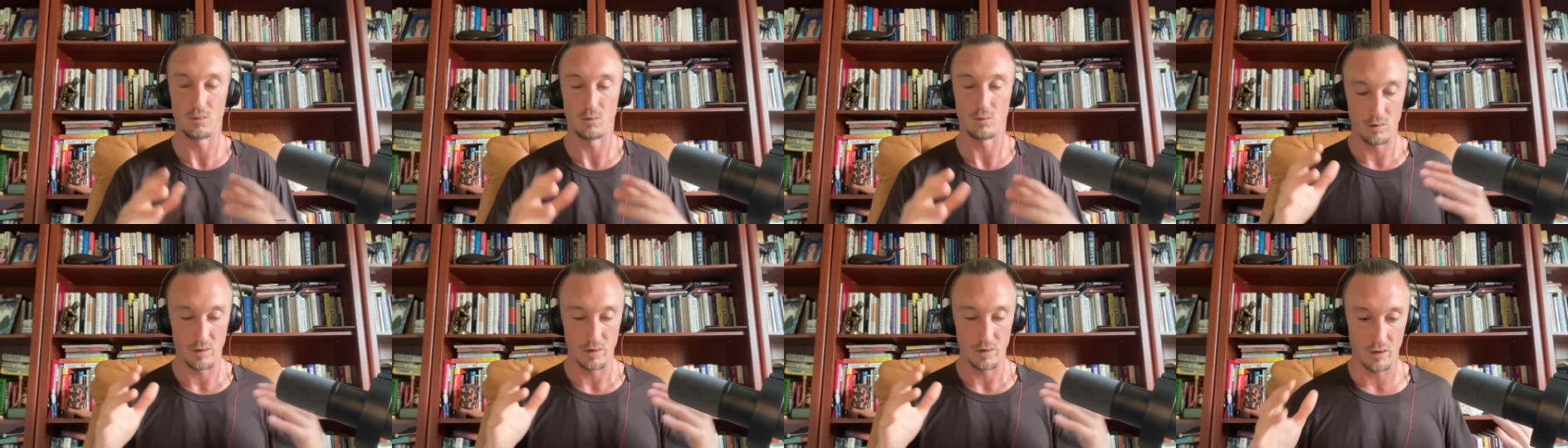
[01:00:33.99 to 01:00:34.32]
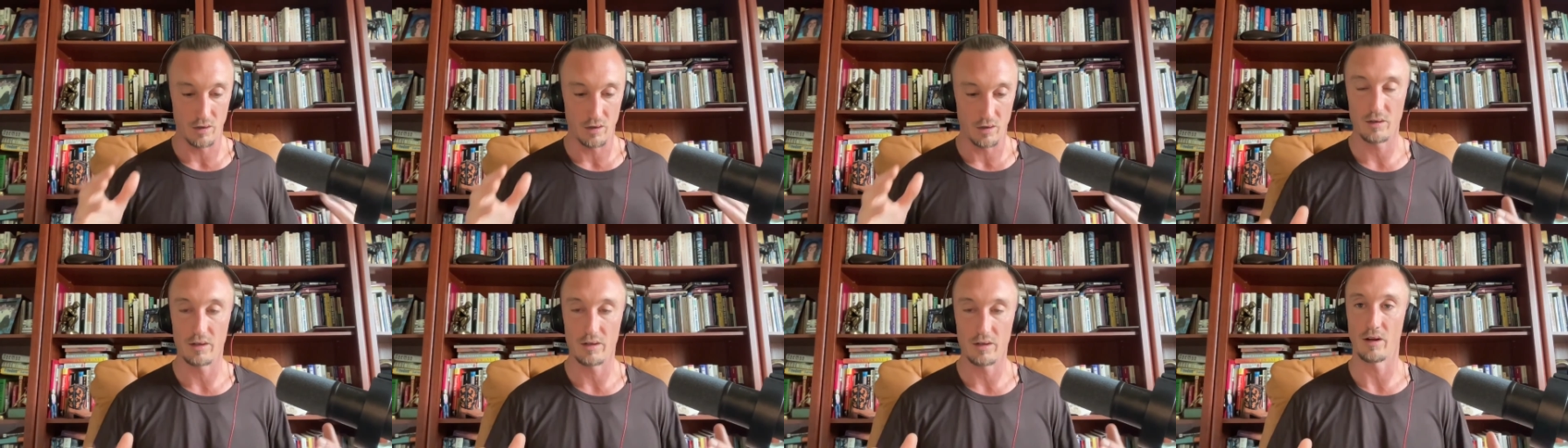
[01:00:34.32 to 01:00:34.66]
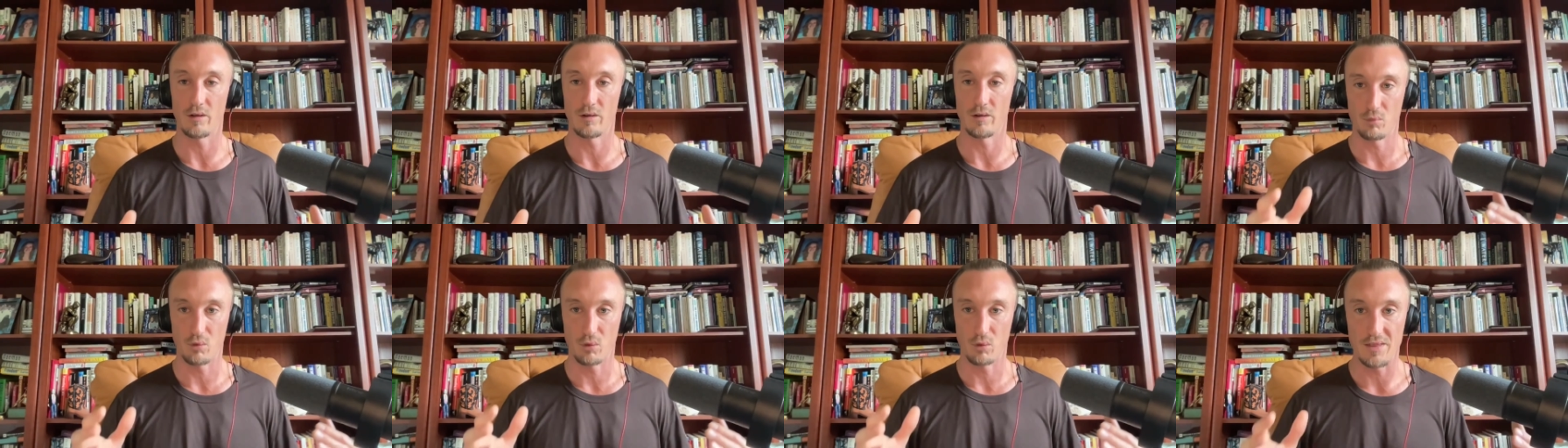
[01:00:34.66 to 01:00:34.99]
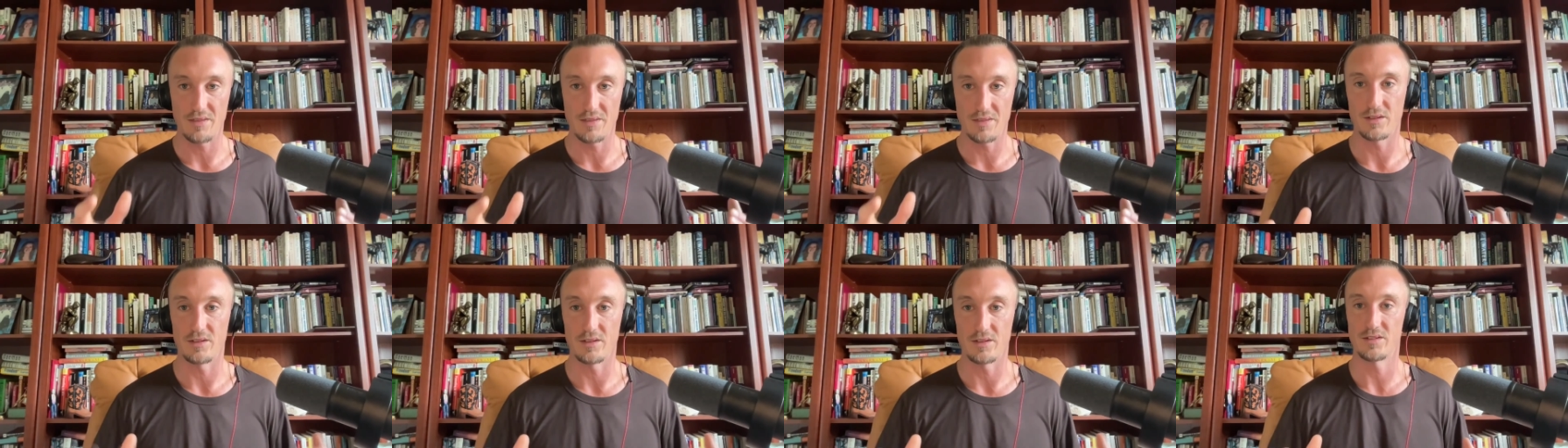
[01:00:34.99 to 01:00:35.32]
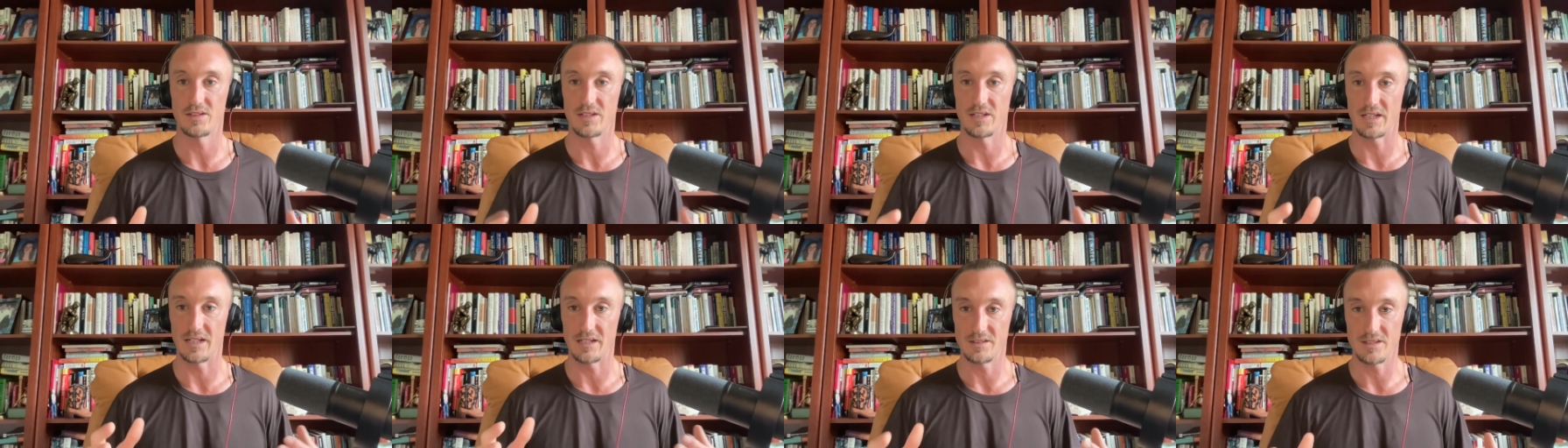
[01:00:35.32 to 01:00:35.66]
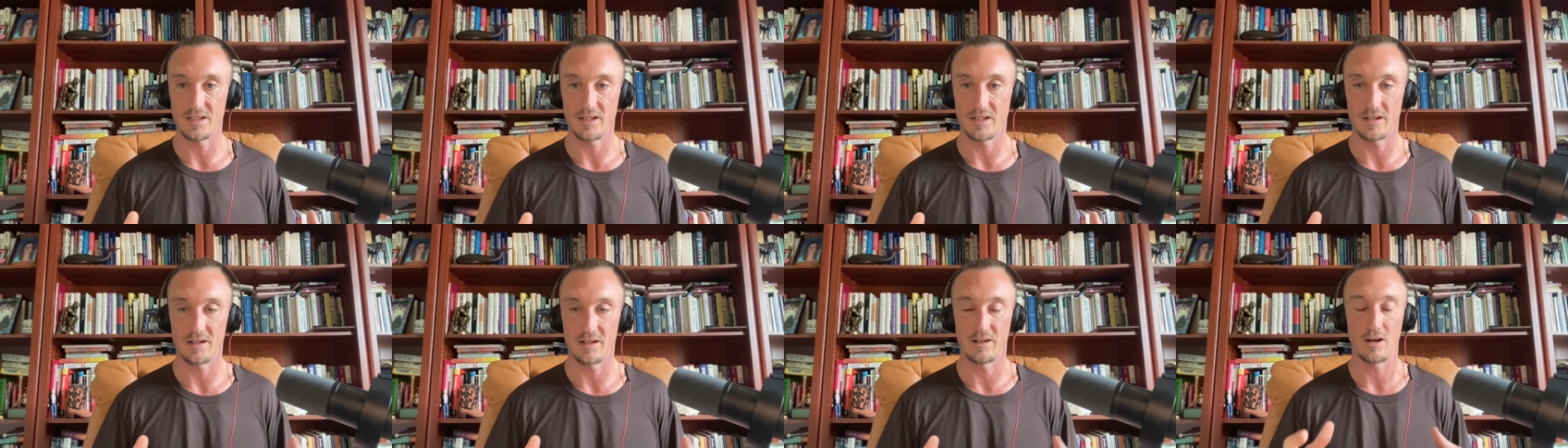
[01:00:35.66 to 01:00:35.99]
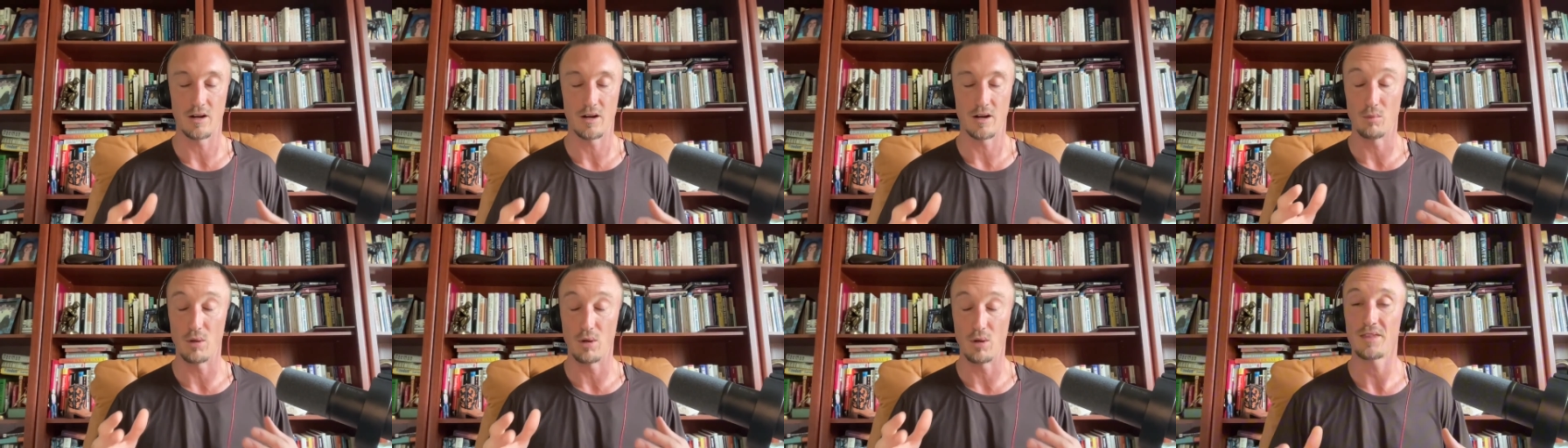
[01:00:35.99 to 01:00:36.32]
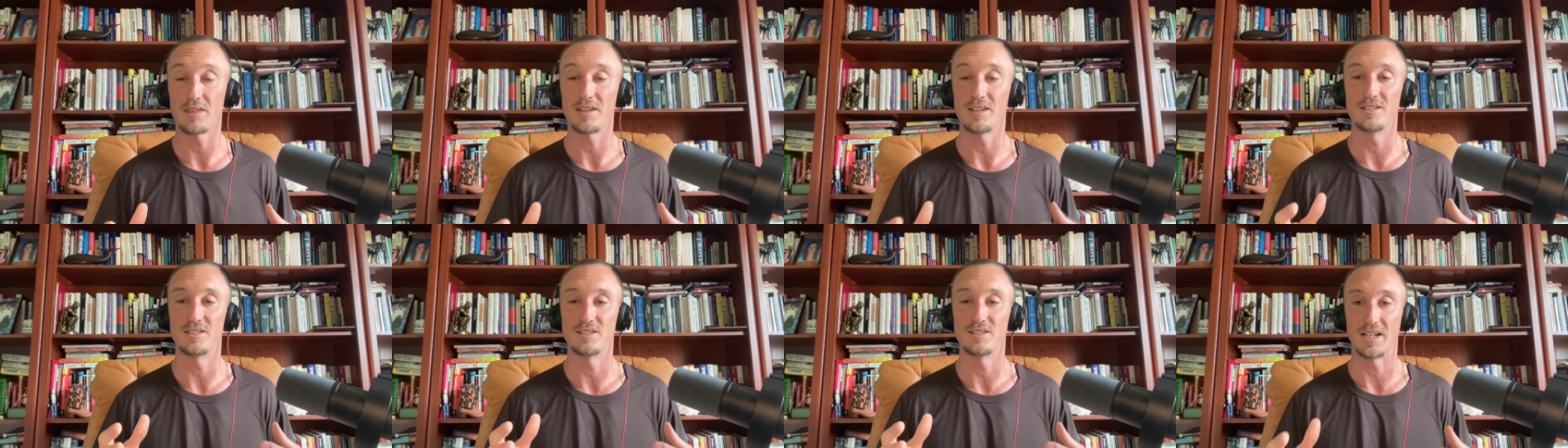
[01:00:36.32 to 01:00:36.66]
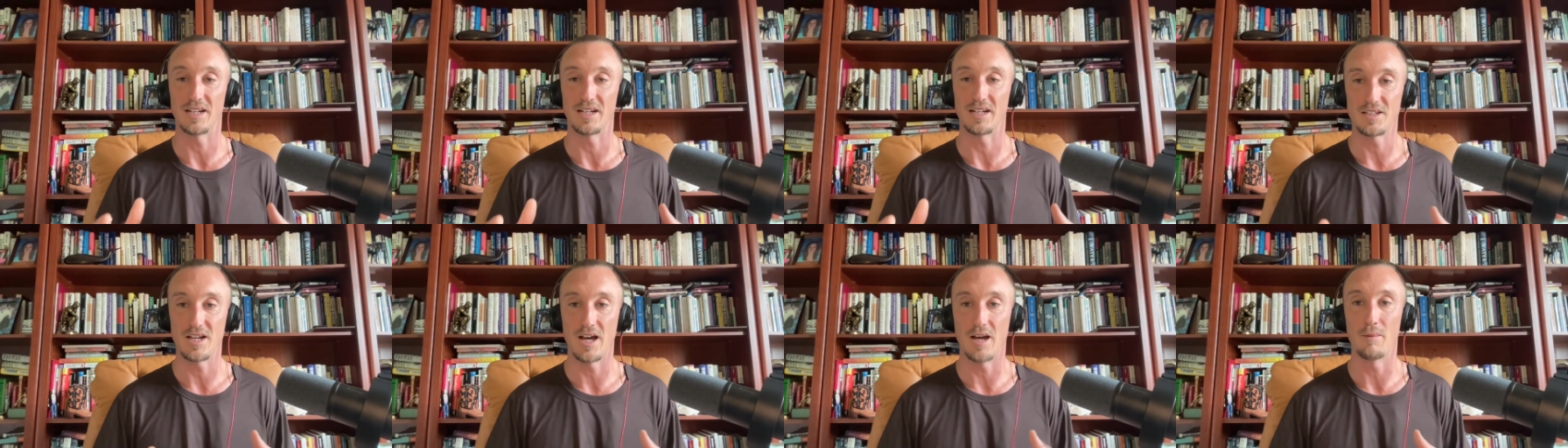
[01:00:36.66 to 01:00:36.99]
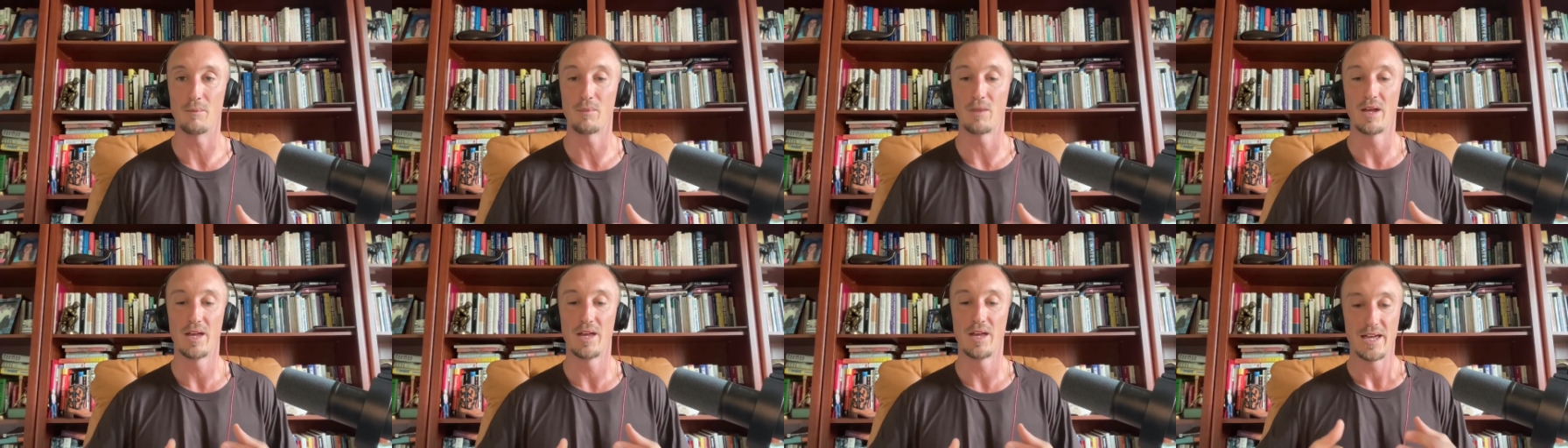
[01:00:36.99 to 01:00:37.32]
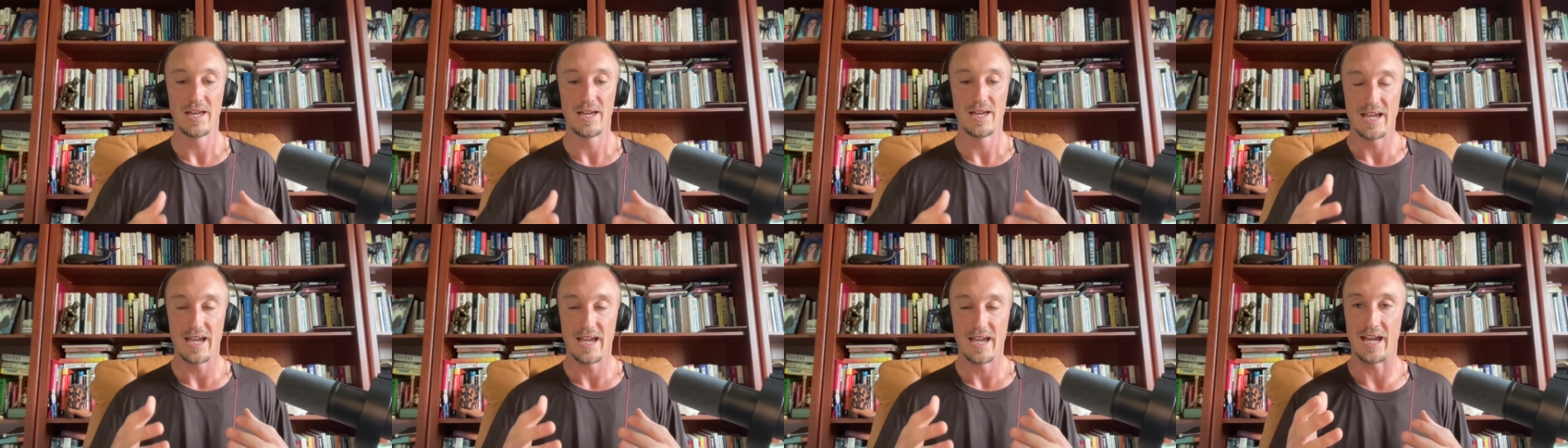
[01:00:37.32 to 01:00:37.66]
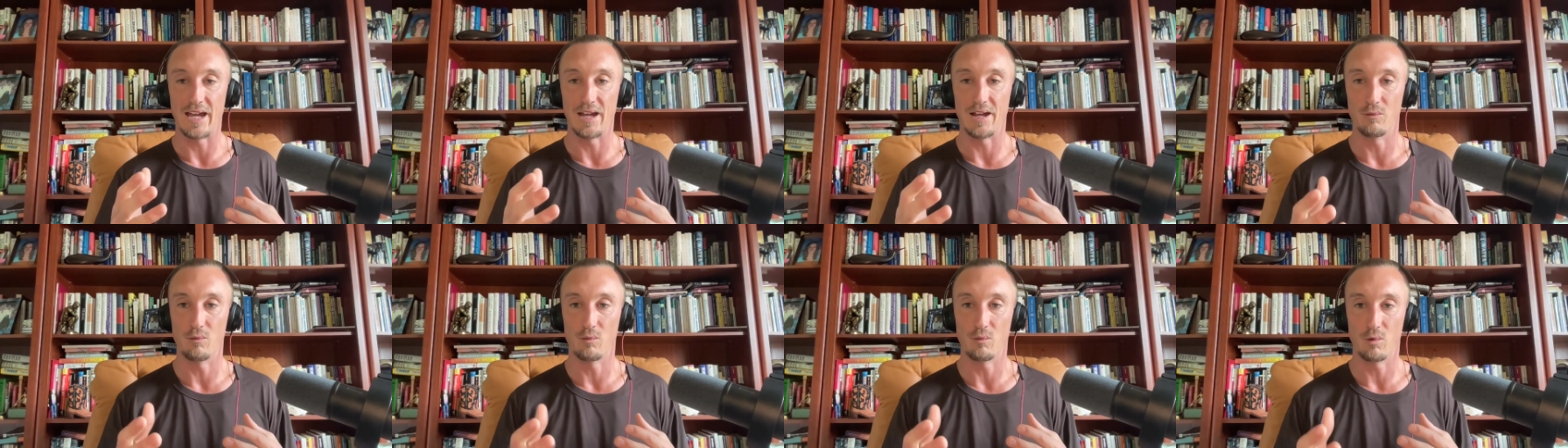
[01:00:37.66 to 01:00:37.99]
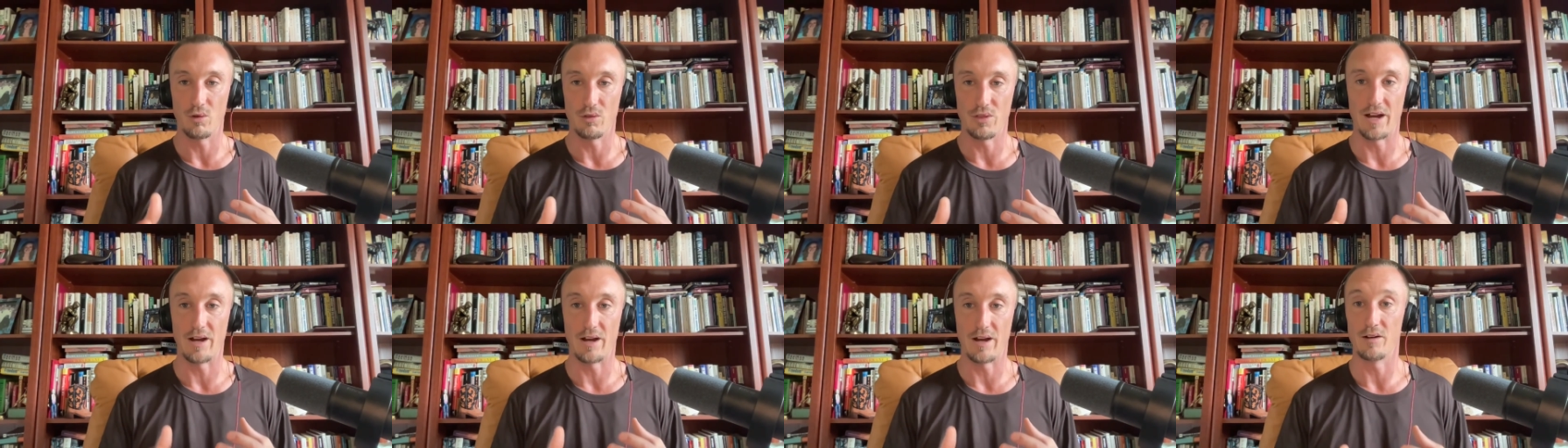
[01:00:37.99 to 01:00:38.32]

Our breath is synced up, and we're there.